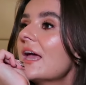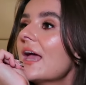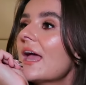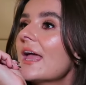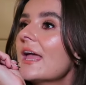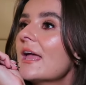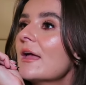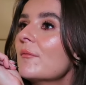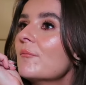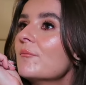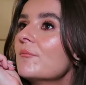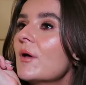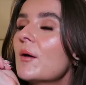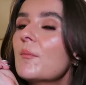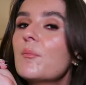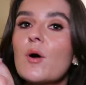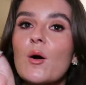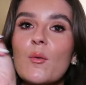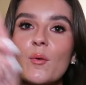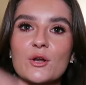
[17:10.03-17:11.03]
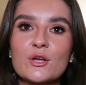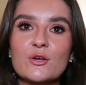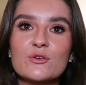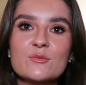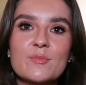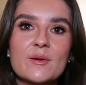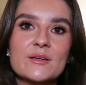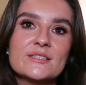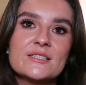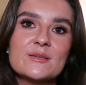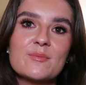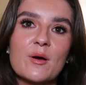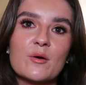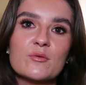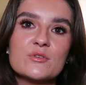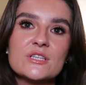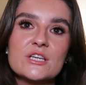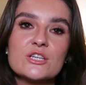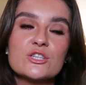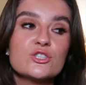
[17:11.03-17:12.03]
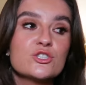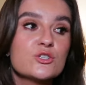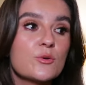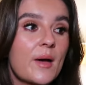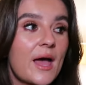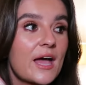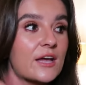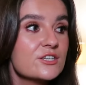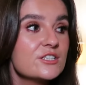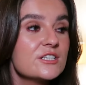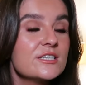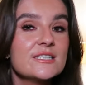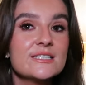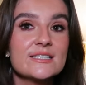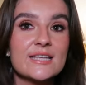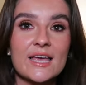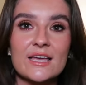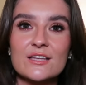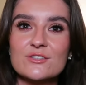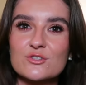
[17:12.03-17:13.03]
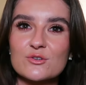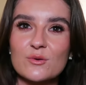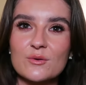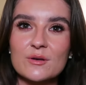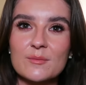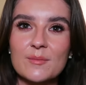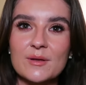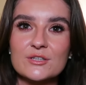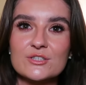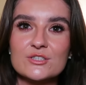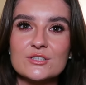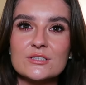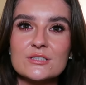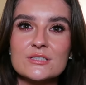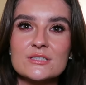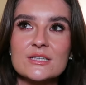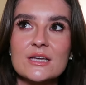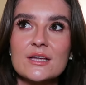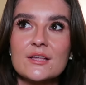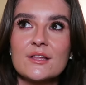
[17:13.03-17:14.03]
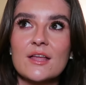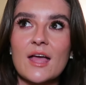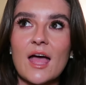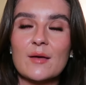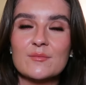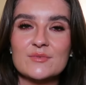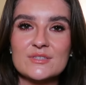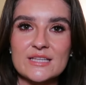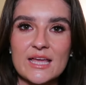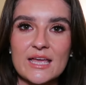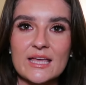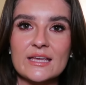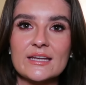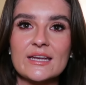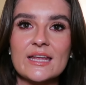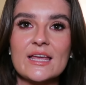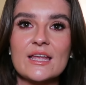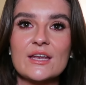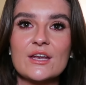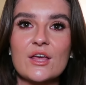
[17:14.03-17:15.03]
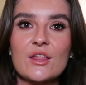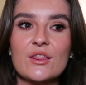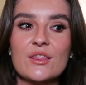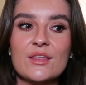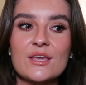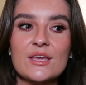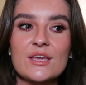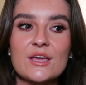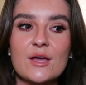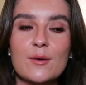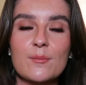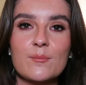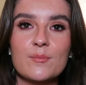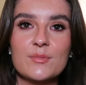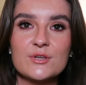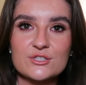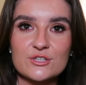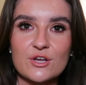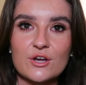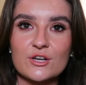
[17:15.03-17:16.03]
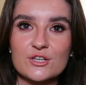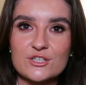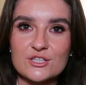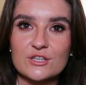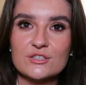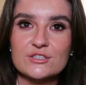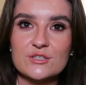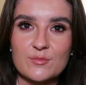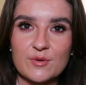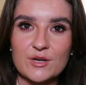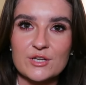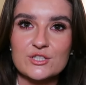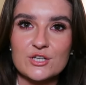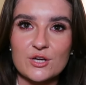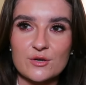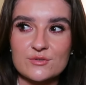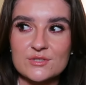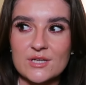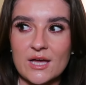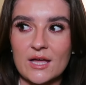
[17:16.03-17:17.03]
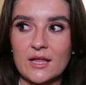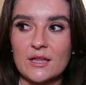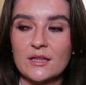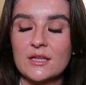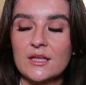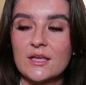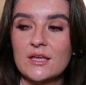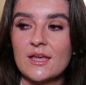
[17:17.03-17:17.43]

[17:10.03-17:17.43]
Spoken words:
But I want to go to Battersea Power Station. So I'm actually staying, don't know that I mentioned, I'm staying in the Pastana Chelsea Bridge Hotel.